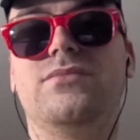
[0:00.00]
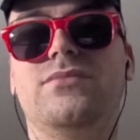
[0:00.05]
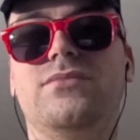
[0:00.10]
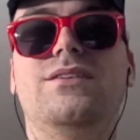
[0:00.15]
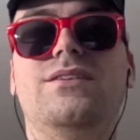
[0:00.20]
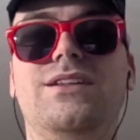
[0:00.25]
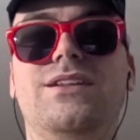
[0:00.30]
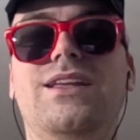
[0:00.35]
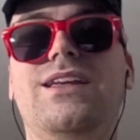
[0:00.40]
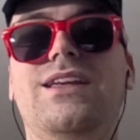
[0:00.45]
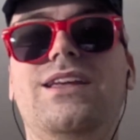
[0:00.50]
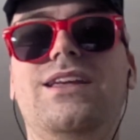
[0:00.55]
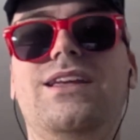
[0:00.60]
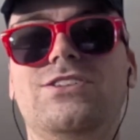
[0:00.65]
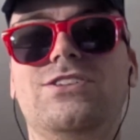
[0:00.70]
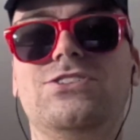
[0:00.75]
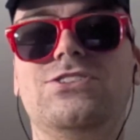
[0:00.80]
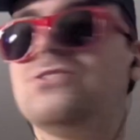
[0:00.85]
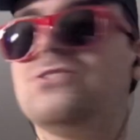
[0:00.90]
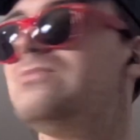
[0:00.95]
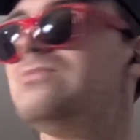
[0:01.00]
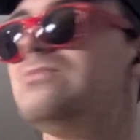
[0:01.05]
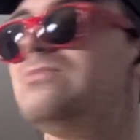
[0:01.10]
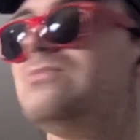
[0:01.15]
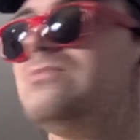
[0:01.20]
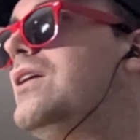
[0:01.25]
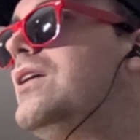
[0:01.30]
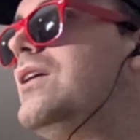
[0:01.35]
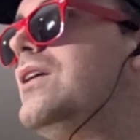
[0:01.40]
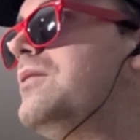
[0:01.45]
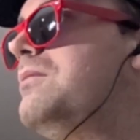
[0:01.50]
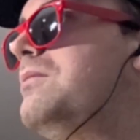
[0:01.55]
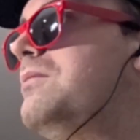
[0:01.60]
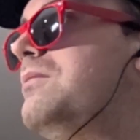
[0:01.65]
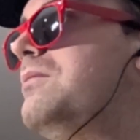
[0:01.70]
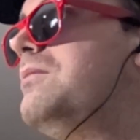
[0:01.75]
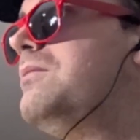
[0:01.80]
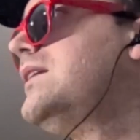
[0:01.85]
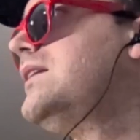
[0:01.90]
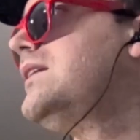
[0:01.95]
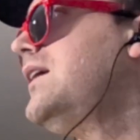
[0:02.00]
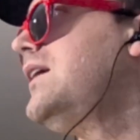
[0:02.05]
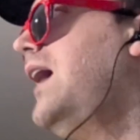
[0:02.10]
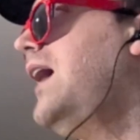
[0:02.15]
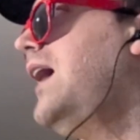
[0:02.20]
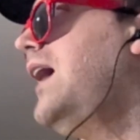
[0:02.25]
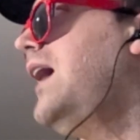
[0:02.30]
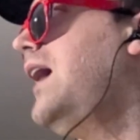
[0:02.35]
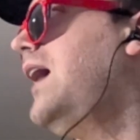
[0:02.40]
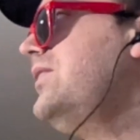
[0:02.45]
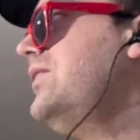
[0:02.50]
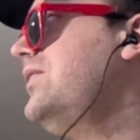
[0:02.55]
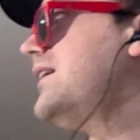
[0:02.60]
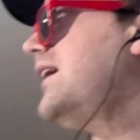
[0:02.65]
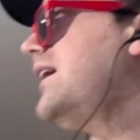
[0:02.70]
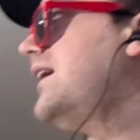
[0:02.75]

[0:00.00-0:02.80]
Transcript: in the evenings. But I know that guy.